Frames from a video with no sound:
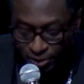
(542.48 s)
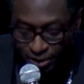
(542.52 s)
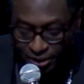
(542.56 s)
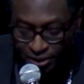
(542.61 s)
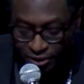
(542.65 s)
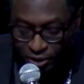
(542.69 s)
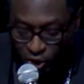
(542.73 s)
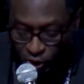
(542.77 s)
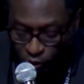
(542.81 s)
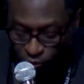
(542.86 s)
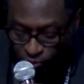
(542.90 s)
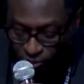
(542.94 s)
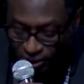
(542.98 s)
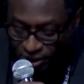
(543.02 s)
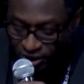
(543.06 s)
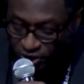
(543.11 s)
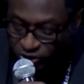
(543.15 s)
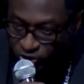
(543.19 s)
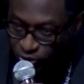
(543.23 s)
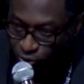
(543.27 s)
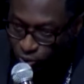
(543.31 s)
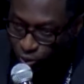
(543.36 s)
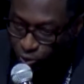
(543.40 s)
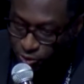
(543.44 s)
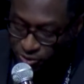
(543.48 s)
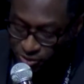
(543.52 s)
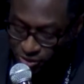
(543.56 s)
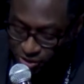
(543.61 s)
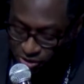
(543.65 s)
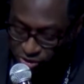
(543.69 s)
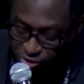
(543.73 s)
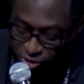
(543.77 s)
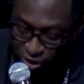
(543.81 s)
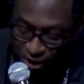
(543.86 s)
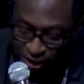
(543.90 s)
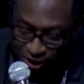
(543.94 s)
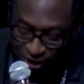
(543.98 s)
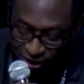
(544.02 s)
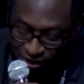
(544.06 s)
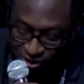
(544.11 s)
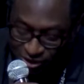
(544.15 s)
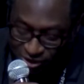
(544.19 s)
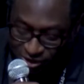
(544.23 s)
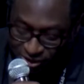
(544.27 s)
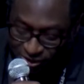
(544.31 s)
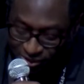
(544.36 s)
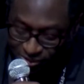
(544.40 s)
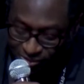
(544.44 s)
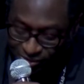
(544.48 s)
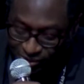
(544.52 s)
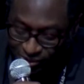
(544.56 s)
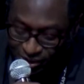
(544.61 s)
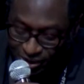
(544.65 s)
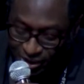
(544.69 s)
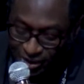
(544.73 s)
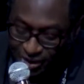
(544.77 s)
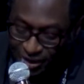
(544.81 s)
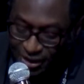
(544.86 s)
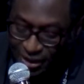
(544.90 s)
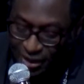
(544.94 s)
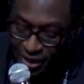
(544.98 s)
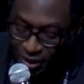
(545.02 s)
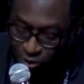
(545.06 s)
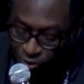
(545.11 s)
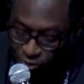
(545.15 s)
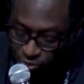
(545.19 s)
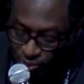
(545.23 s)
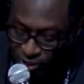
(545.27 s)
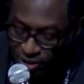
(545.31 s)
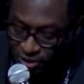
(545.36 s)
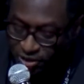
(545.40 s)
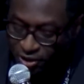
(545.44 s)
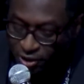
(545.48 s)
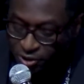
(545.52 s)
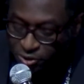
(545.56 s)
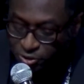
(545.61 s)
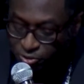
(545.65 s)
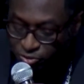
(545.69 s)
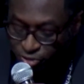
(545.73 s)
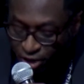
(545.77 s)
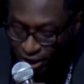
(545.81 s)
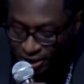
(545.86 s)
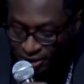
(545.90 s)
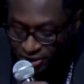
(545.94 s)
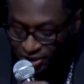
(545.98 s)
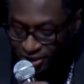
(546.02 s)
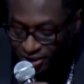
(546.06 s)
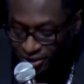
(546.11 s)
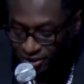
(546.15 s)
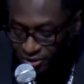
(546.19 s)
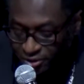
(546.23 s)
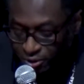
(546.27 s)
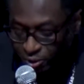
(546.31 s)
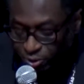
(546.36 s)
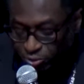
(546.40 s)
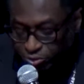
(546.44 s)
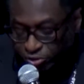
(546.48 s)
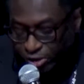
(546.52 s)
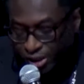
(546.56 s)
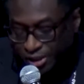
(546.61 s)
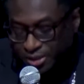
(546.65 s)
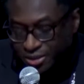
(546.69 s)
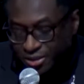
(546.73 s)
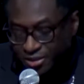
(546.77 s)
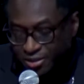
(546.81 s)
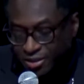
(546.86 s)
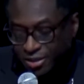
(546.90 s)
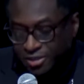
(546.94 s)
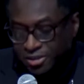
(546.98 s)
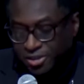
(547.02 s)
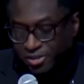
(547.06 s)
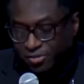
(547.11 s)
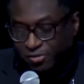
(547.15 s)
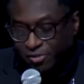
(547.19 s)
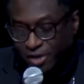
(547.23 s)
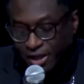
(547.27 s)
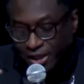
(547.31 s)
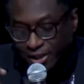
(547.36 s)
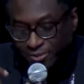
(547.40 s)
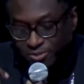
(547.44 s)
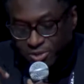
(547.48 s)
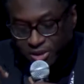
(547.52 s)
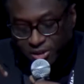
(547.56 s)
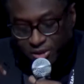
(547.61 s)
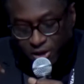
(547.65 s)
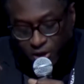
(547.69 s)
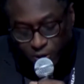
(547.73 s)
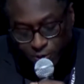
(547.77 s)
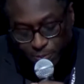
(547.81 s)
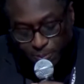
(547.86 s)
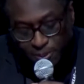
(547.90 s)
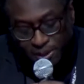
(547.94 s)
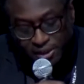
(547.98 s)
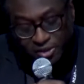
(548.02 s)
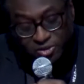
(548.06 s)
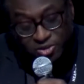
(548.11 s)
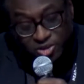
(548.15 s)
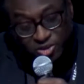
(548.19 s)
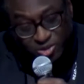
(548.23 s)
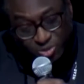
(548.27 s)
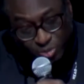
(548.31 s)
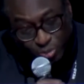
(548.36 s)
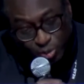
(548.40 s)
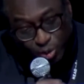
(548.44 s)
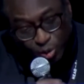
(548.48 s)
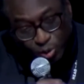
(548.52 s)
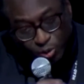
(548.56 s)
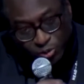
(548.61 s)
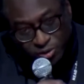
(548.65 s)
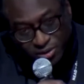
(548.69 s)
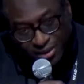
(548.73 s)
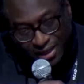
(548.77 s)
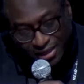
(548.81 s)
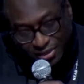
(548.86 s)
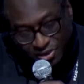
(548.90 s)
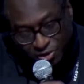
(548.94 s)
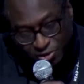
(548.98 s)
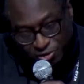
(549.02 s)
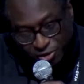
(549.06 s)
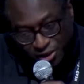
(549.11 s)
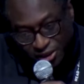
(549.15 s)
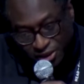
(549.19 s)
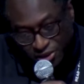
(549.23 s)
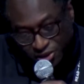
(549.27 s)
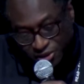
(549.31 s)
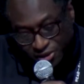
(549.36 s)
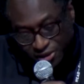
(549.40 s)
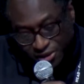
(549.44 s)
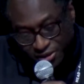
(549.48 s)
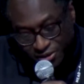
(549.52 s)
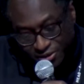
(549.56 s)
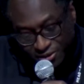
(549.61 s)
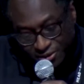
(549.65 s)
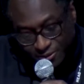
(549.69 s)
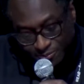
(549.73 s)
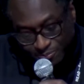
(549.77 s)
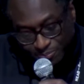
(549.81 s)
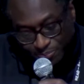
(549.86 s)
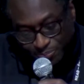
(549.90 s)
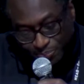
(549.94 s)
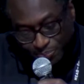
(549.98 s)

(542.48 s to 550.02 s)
be an opening towards the strange. And it would be those writings or writers that developed an opening towards that strangeness.